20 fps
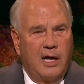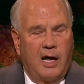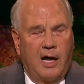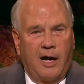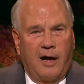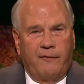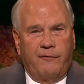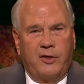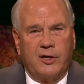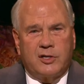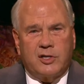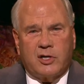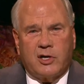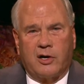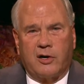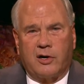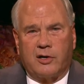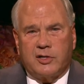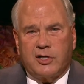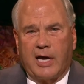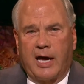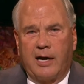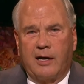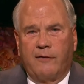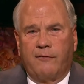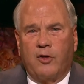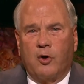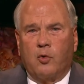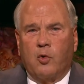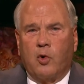of the church and
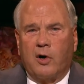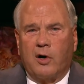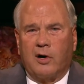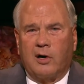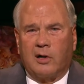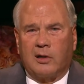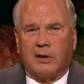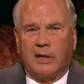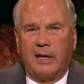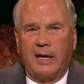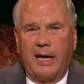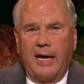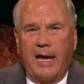of the world,